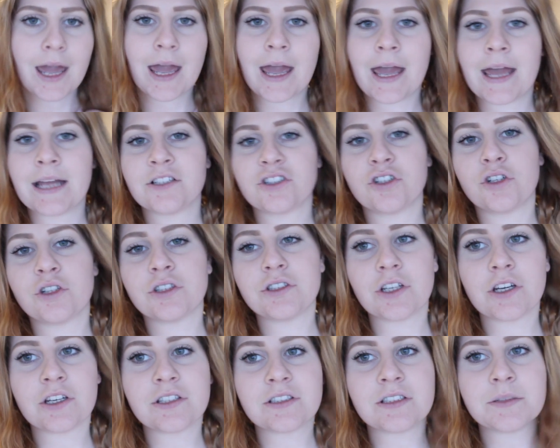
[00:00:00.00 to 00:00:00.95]
And
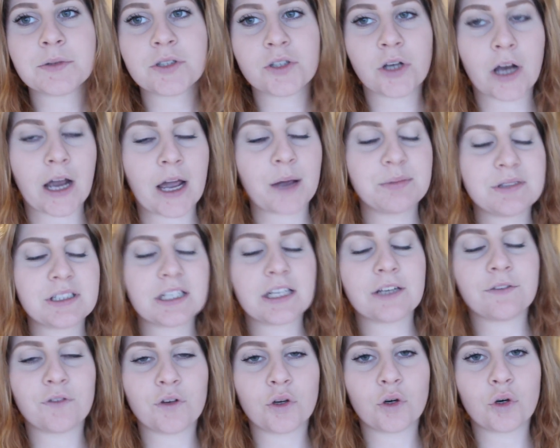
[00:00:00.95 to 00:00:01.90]
also subscribed
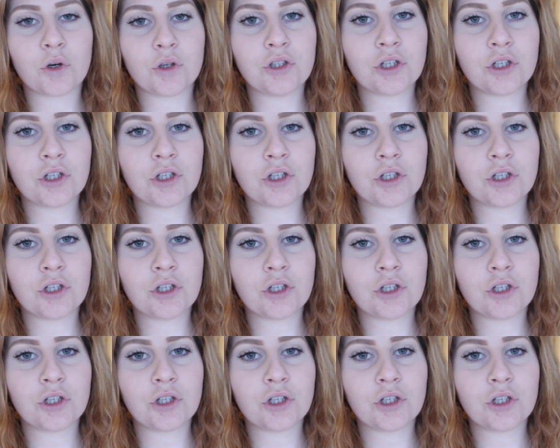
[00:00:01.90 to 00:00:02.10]
if you're